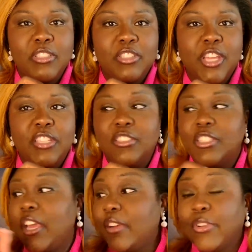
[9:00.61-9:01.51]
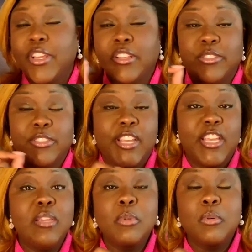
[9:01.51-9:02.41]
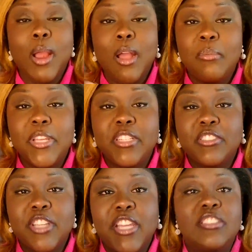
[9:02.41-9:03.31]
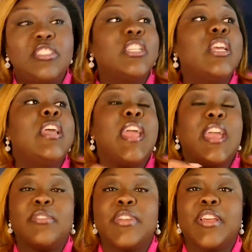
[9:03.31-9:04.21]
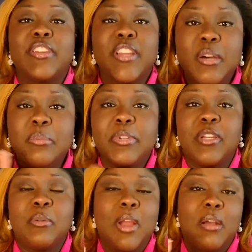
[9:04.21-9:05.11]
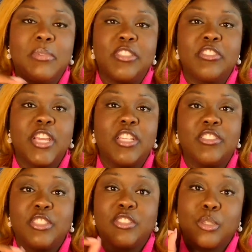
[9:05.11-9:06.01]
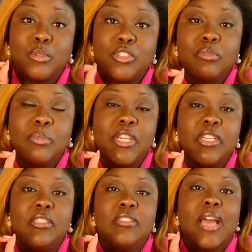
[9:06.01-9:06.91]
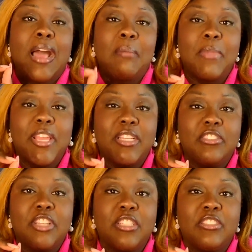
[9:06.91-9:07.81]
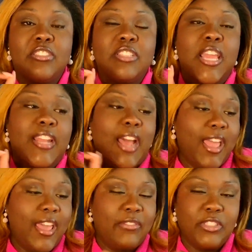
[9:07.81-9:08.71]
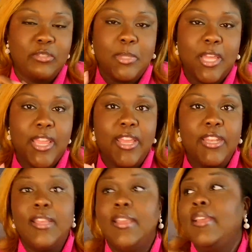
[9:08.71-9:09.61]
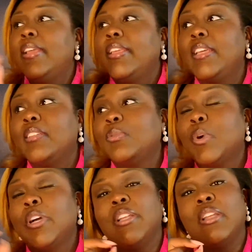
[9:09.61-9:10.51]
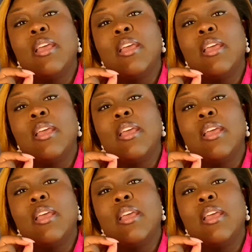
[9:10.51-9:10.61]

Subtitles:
is changing. Every other team around me is changing. Every other company around me is changing. And so just because I'm making changes and I have this plan, guess what?